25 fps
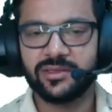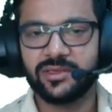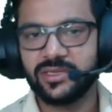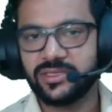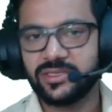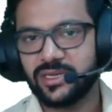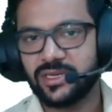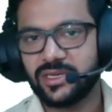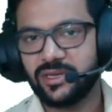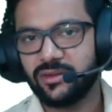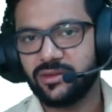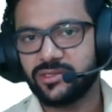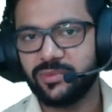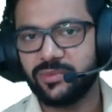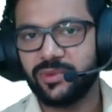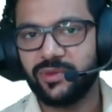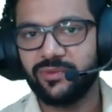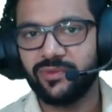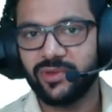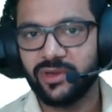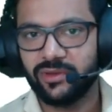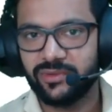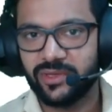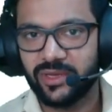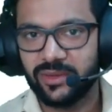this can also be
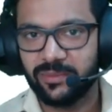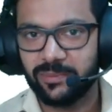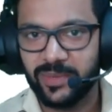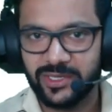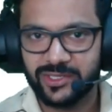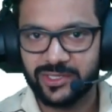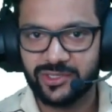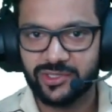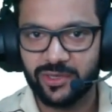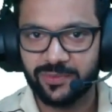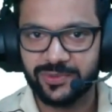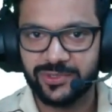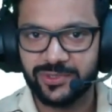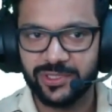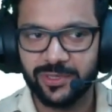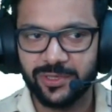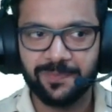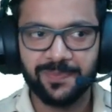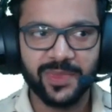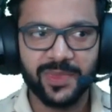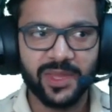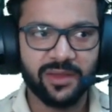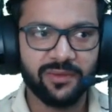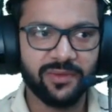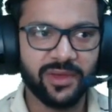one of the best option
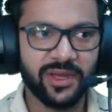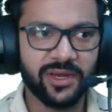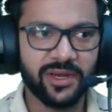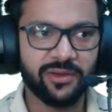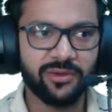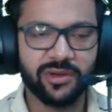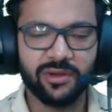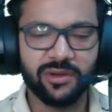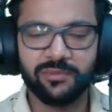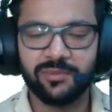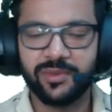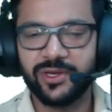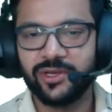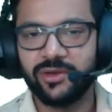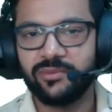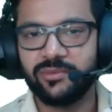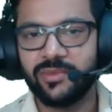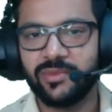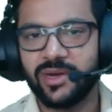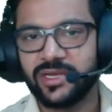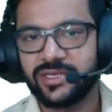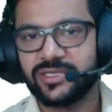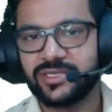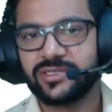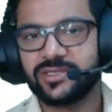where you complete your
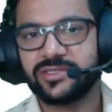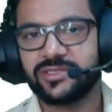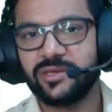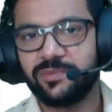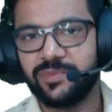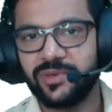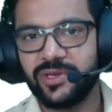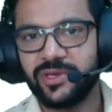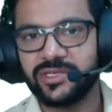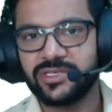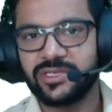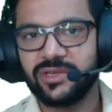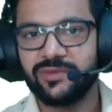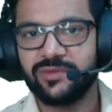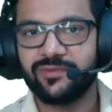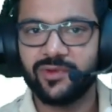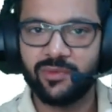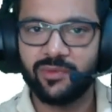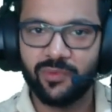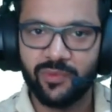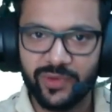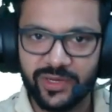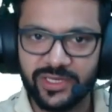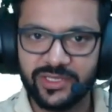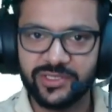master's and PhD
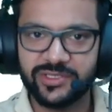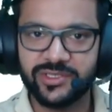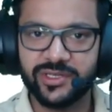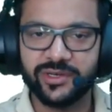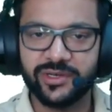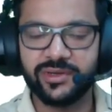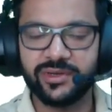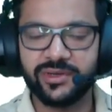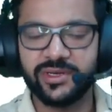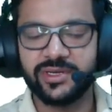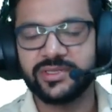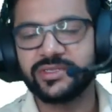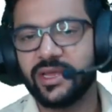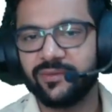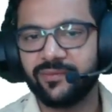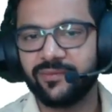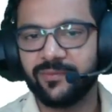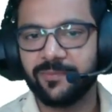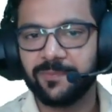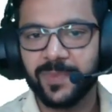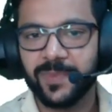from one institute itself.